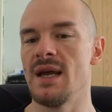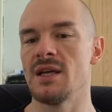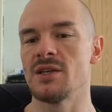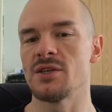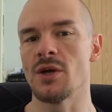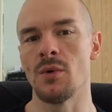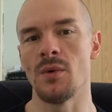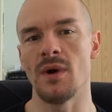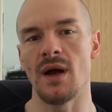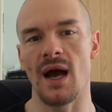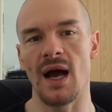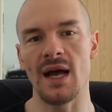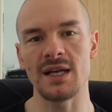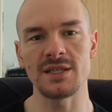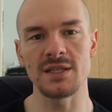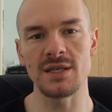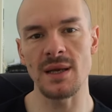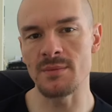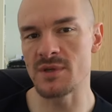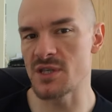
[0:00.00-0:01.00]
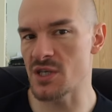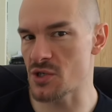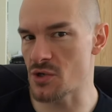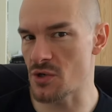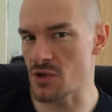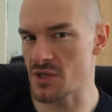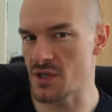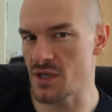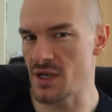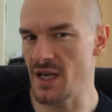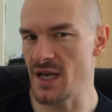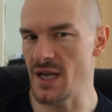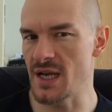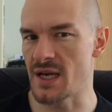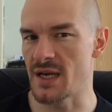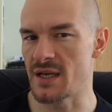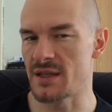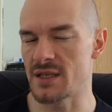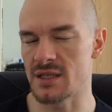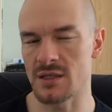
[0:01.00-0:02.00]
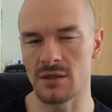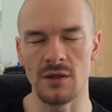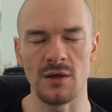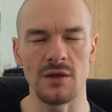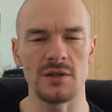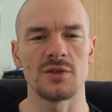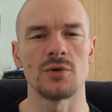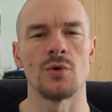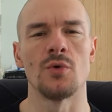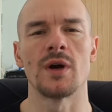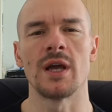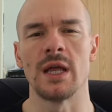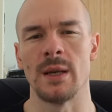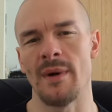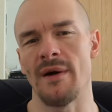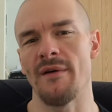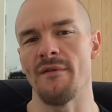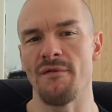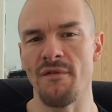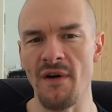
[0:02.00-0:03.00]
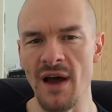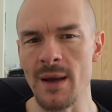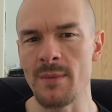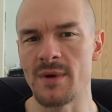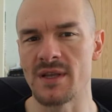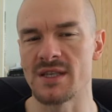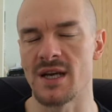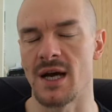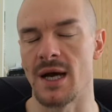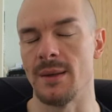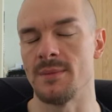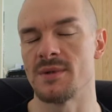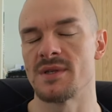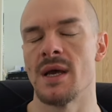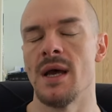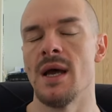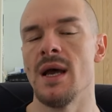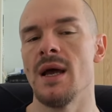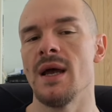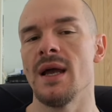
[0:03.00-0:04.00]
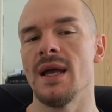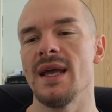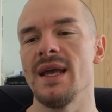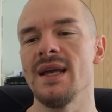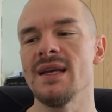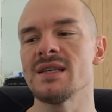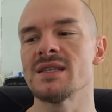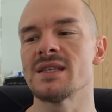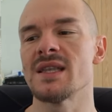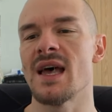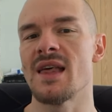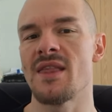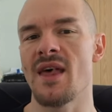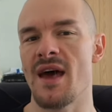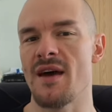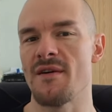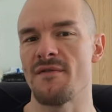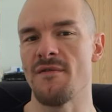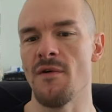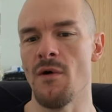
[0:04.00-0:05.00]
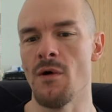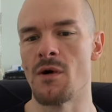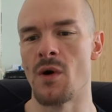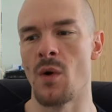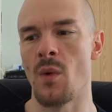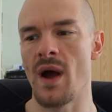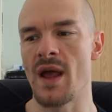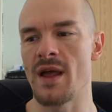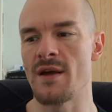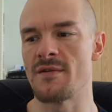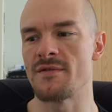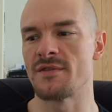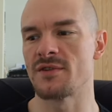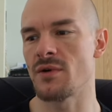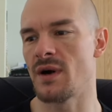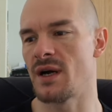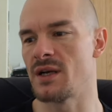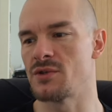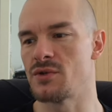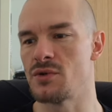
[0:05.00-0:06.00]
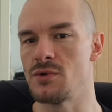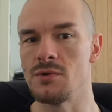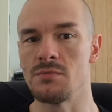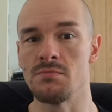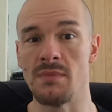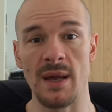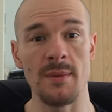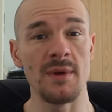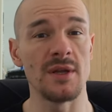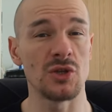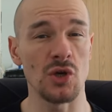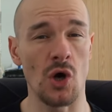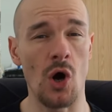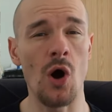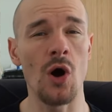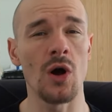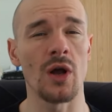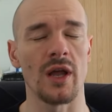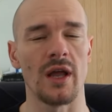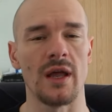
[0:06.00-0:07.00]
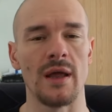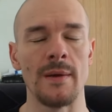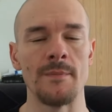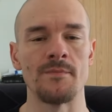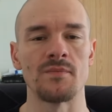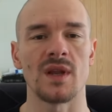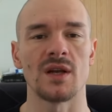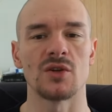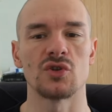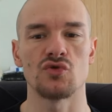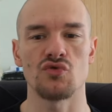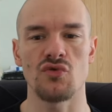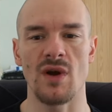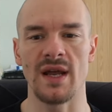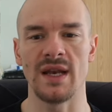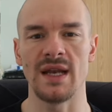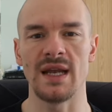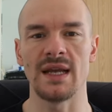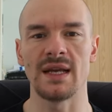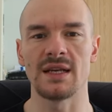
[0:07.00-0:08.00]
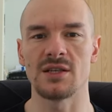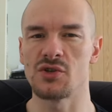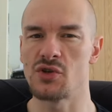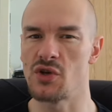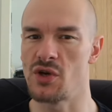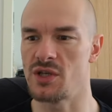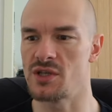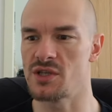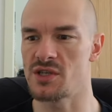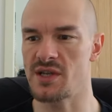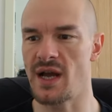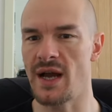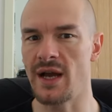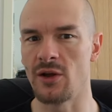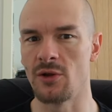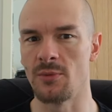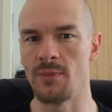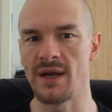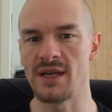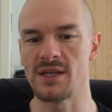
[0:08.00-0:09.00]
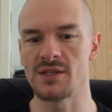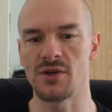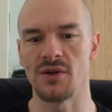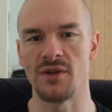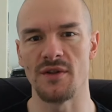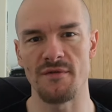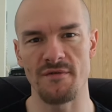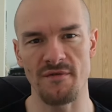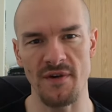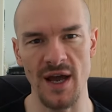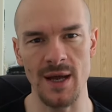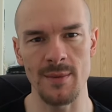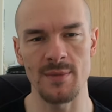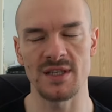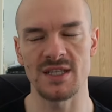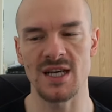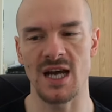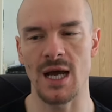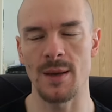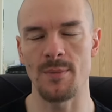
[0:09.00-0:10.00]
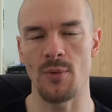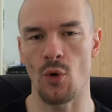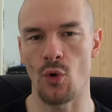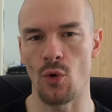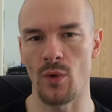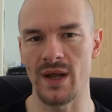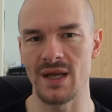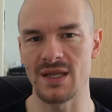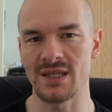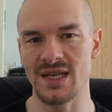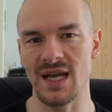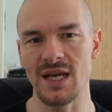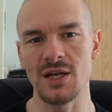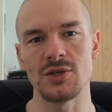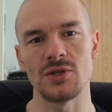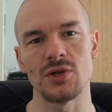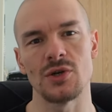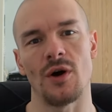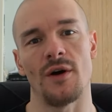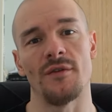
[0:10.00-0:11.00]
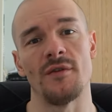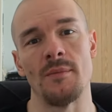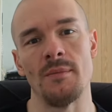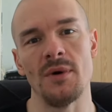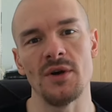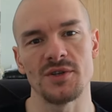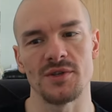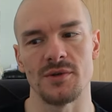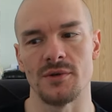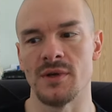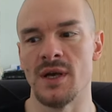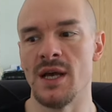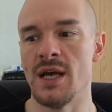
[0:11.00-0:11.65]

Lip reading: So as I'm discussing here, there's a lot talking about fiber types. Is there therefore a way of trying to maybe target training a certain style based on the fiber type orientation of a muscle?